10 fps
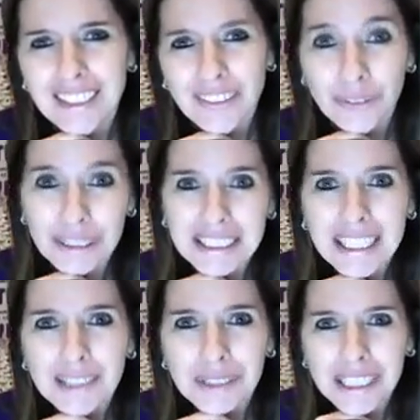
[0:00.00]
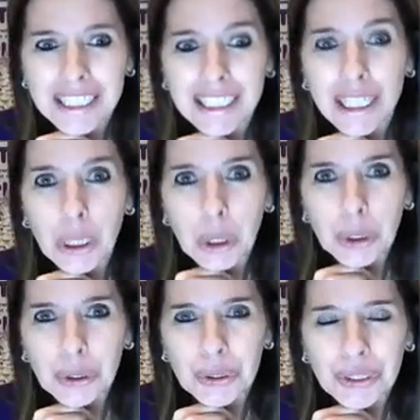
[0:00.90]
3 sounds in
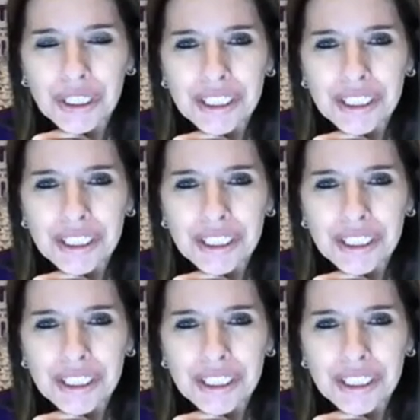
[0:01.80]
learn.